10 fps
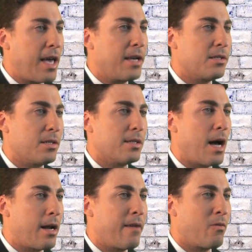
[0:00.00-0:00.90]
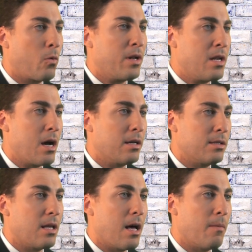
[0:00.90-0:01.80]
cases. Not everyone
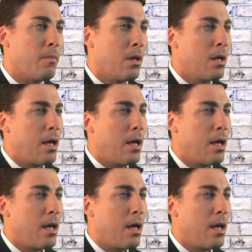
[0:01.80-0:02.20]
does them.